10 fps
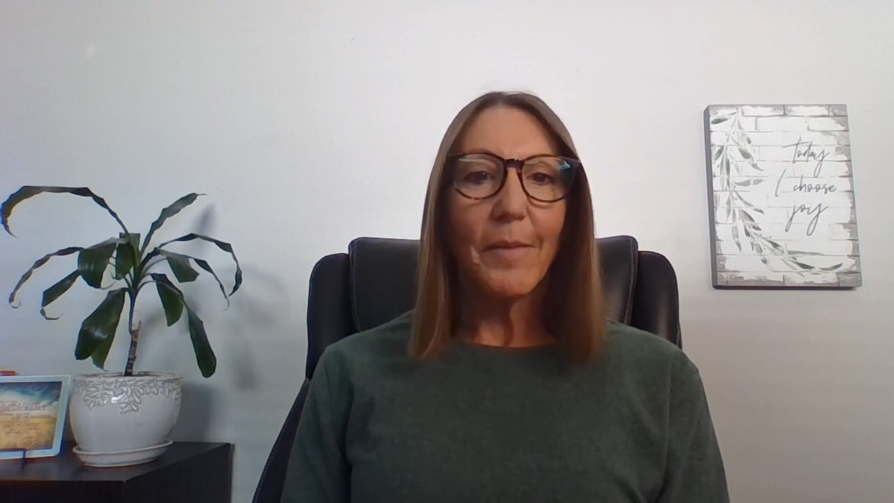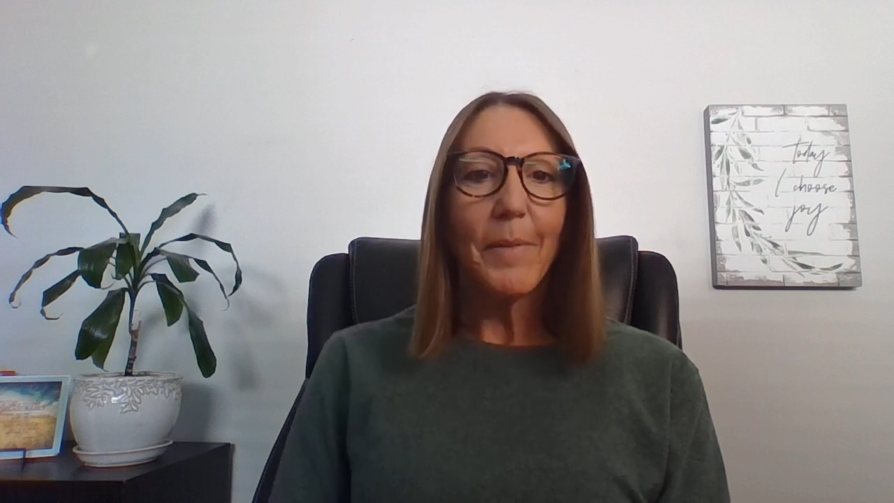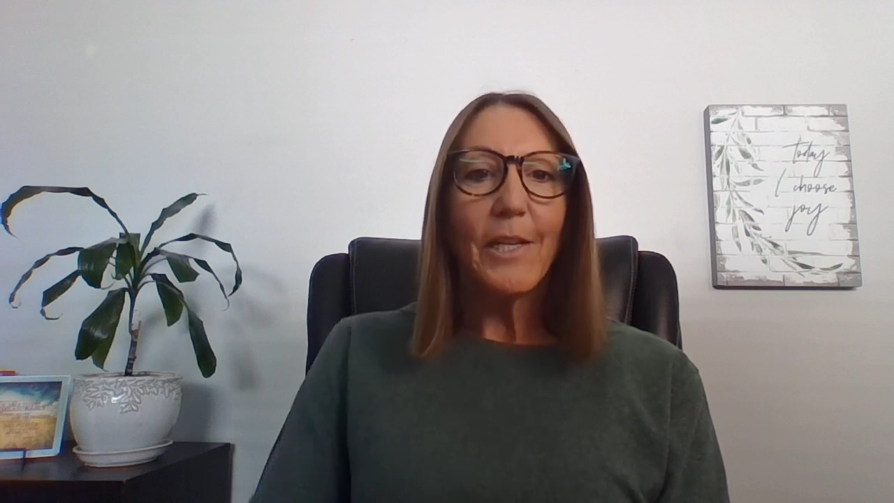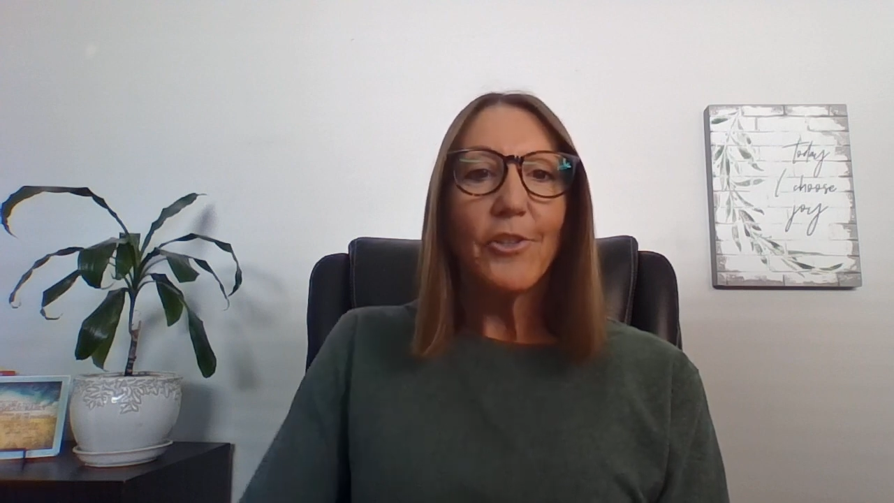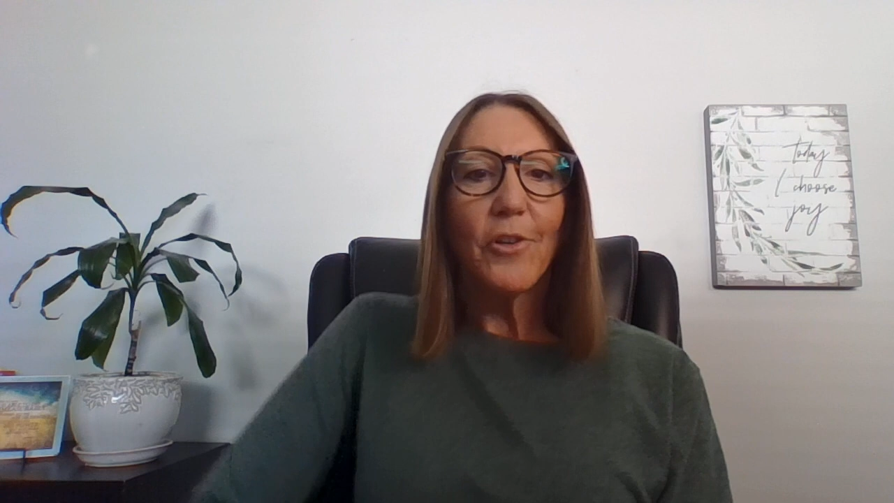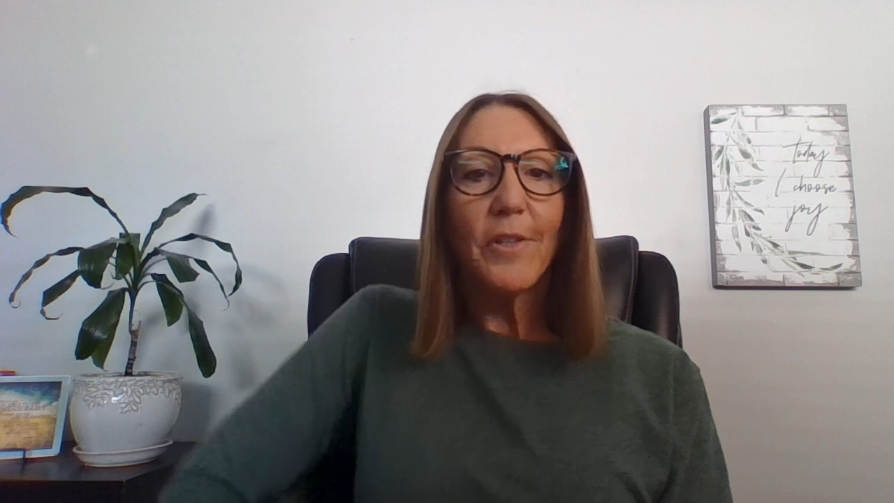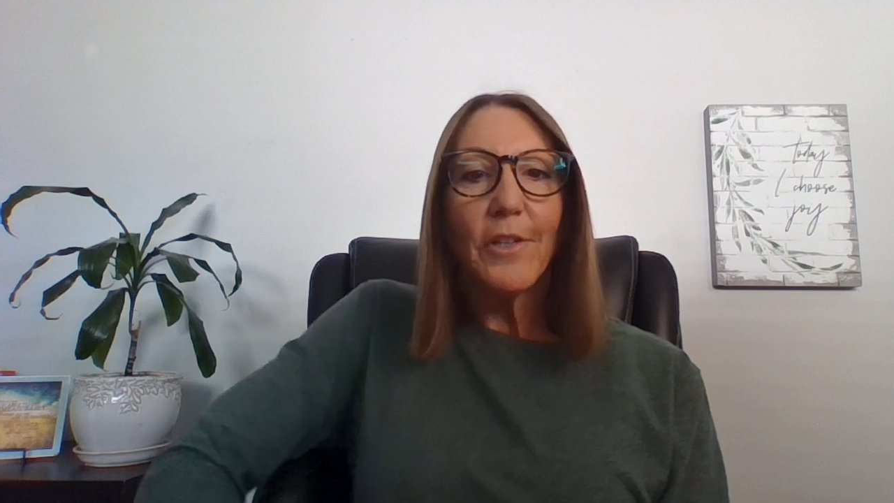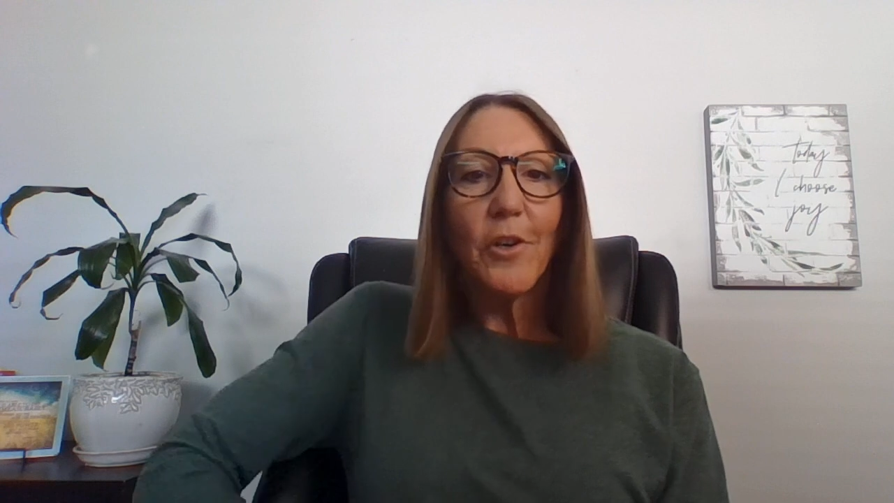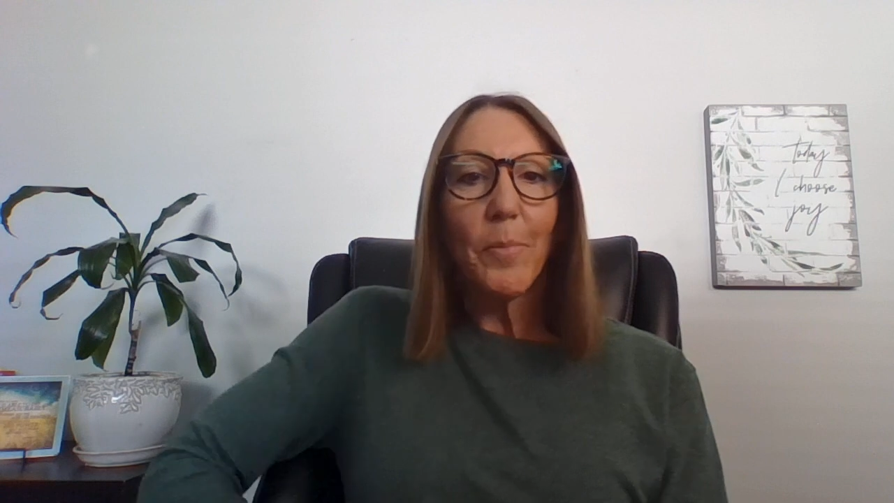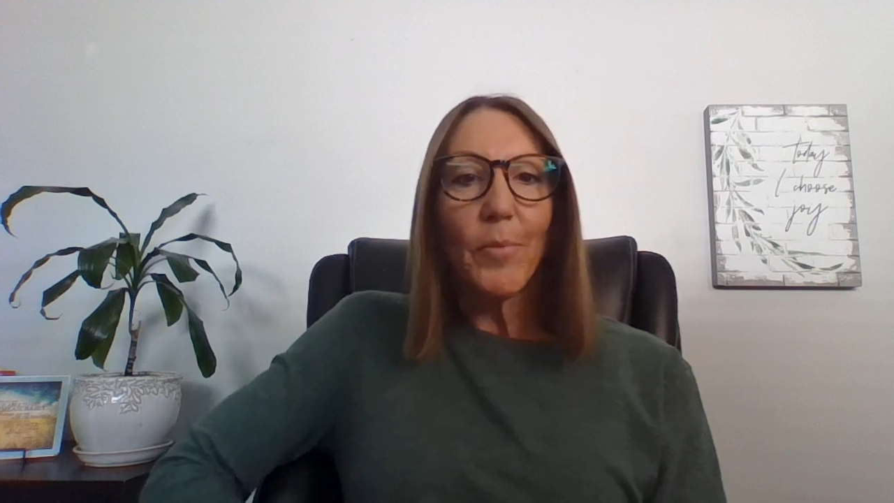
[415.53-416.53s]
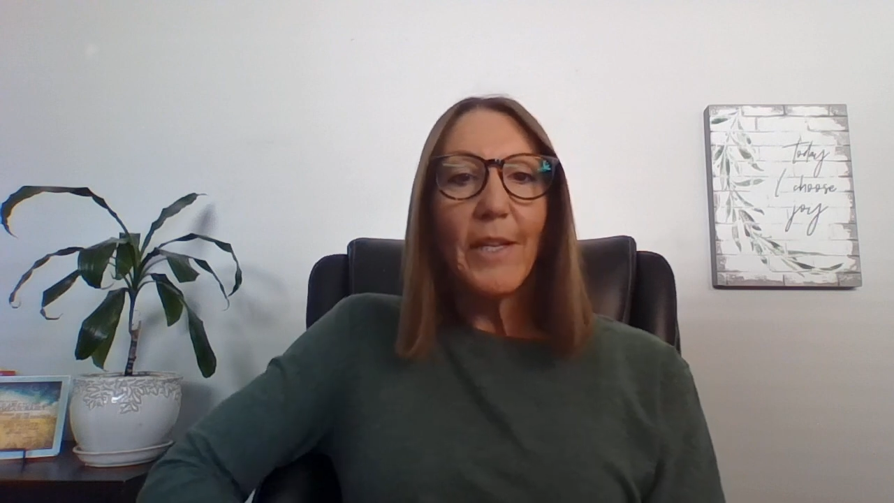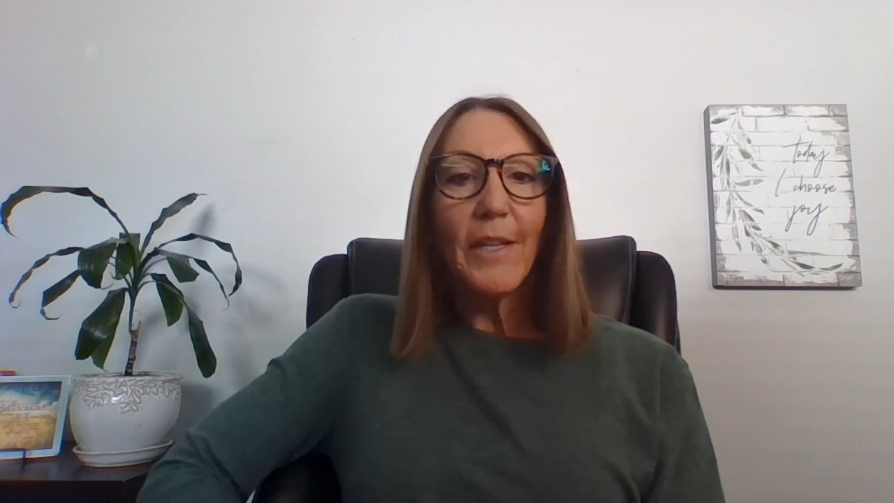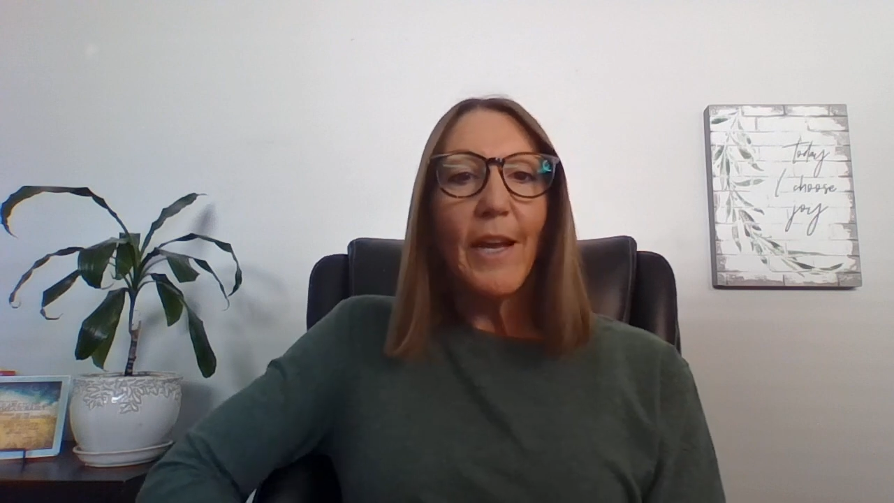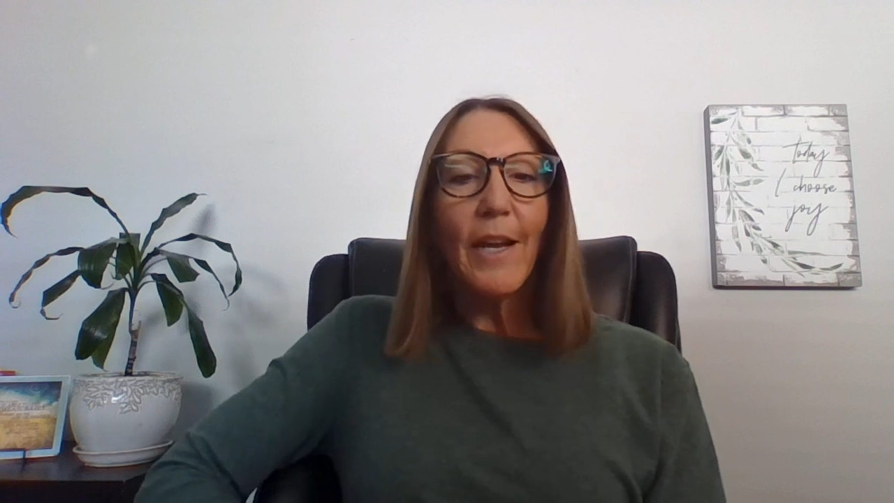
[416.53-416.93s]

and make sure that you're breathing.